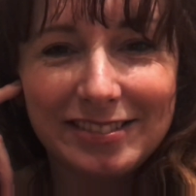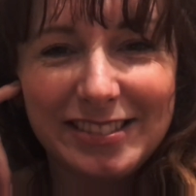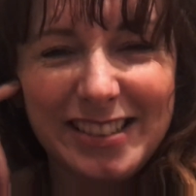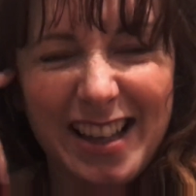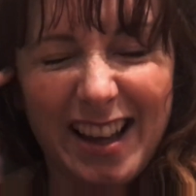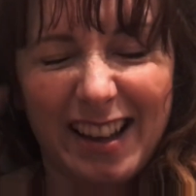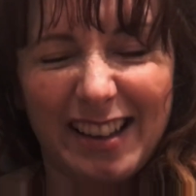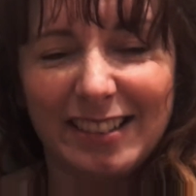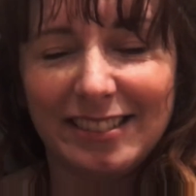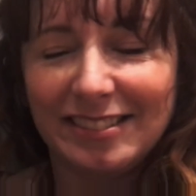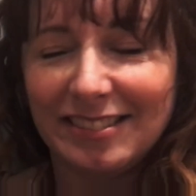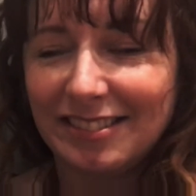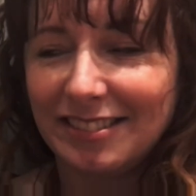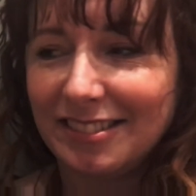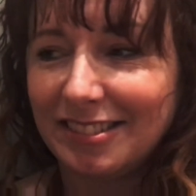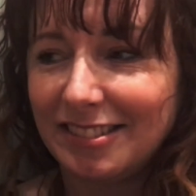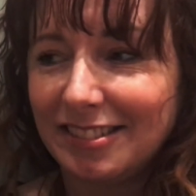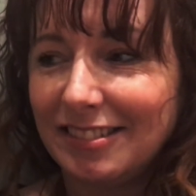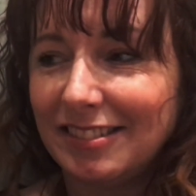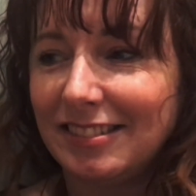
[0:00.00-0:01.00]
Yeah,
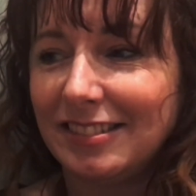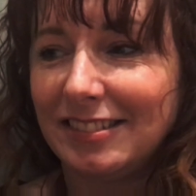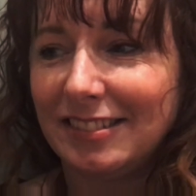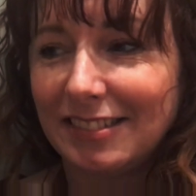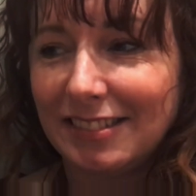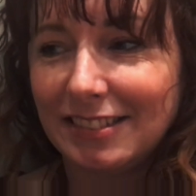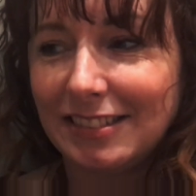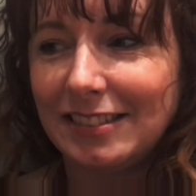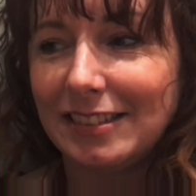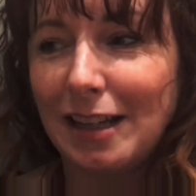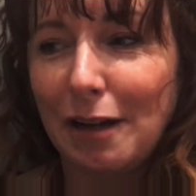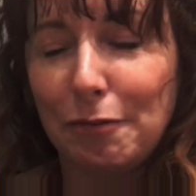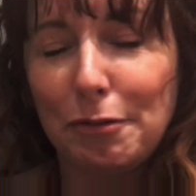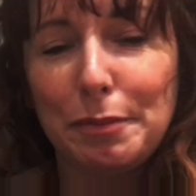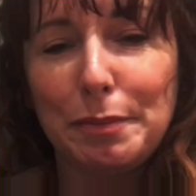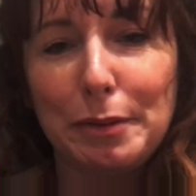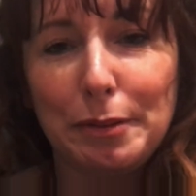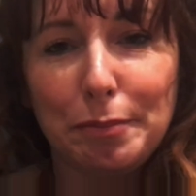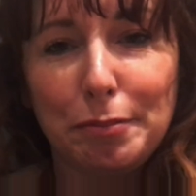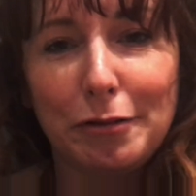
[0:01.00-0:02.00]
that
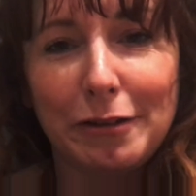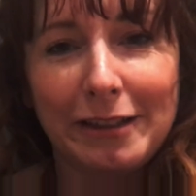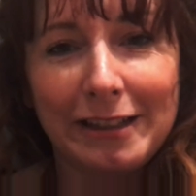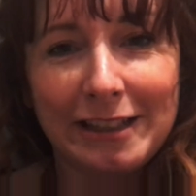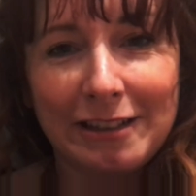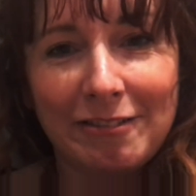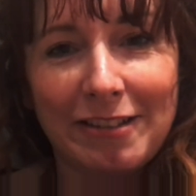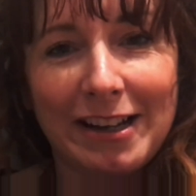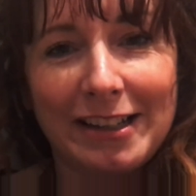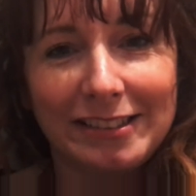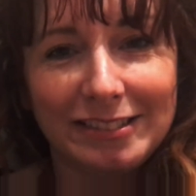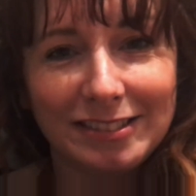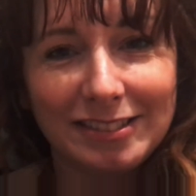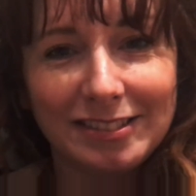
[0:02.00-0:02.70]
would be pretty great.